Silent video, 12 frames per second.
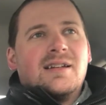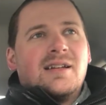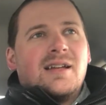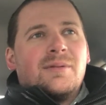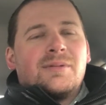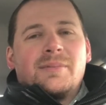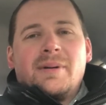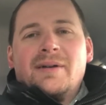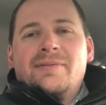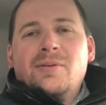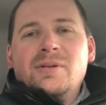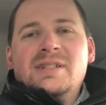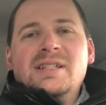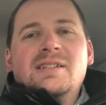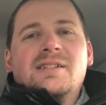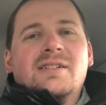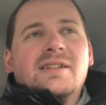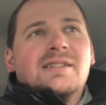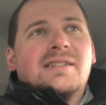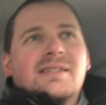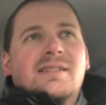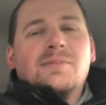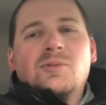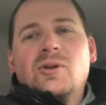it was about 14 degrees
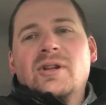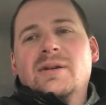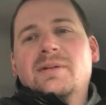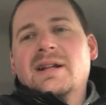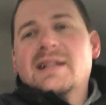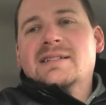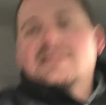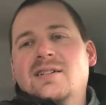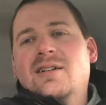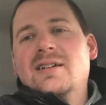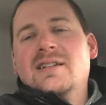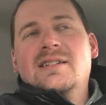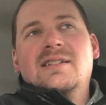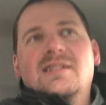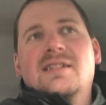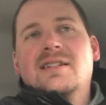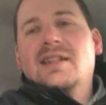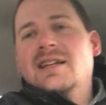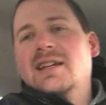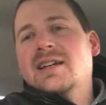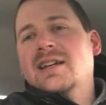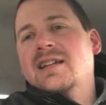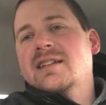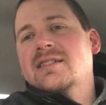this morning when I started,
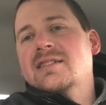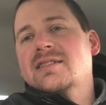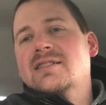and just